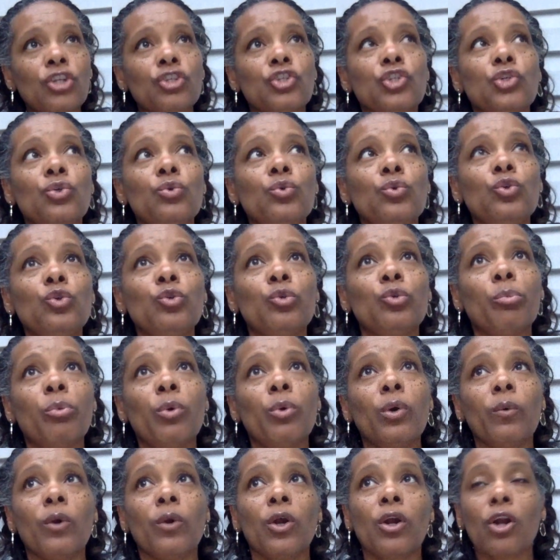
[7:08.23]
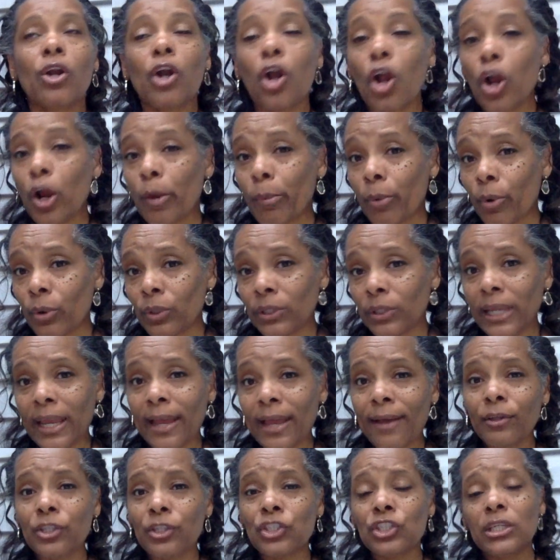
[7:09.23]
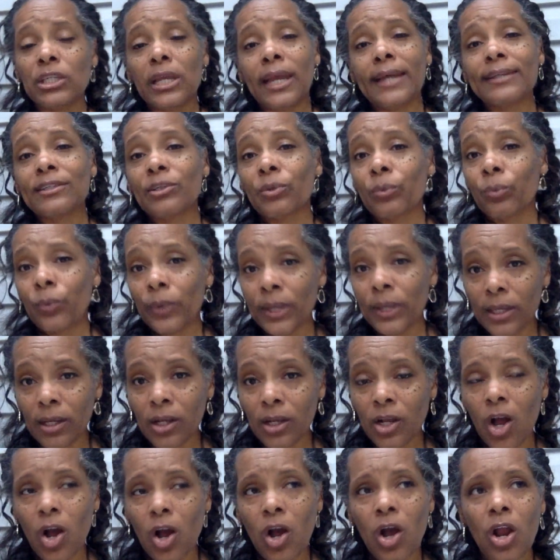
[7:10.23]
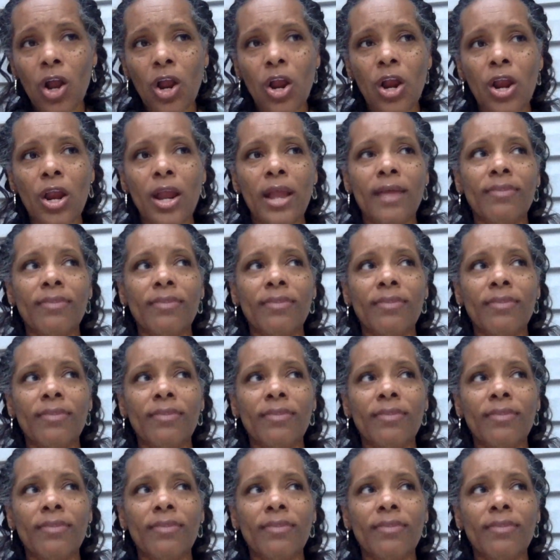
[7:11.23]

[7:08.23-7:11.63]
to the point where her car broke down and she had to rent a car.